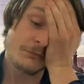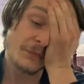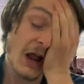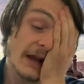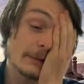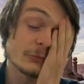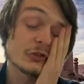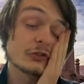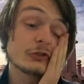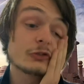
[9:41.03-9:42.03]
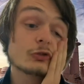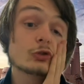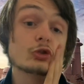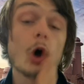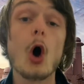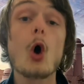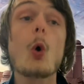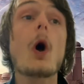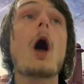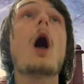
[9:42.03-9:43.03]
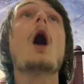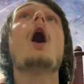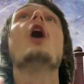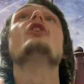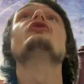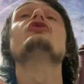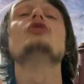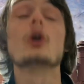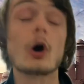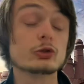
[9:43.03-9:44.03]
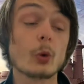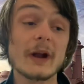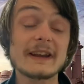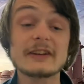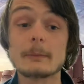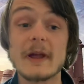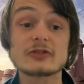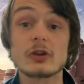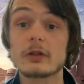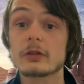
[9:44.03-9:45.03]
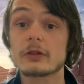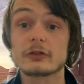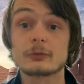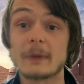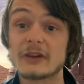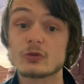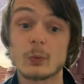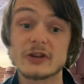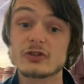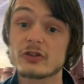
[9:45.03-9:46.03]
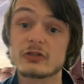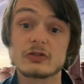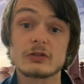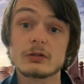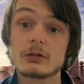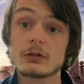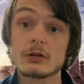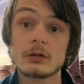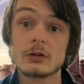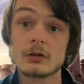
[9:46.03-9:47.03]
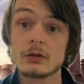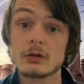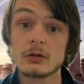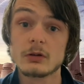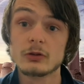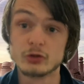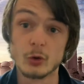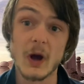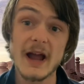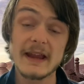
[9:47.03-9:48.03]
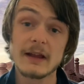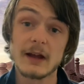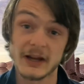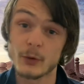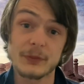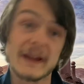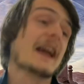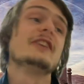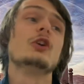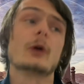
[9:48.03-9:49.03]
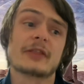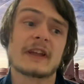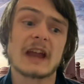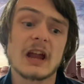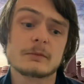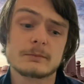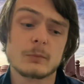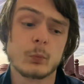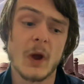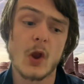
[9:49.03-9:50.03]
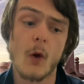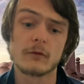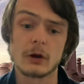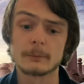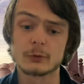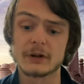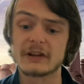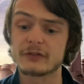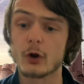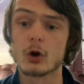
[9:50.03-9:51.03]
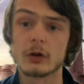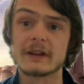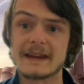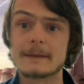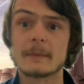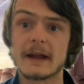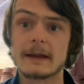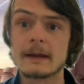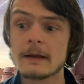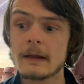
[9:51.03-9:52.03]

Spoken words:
I am so... Oh, do I need to mention the space witches? Do I? I don't think I do. I think I went over them pretty thoroughly in my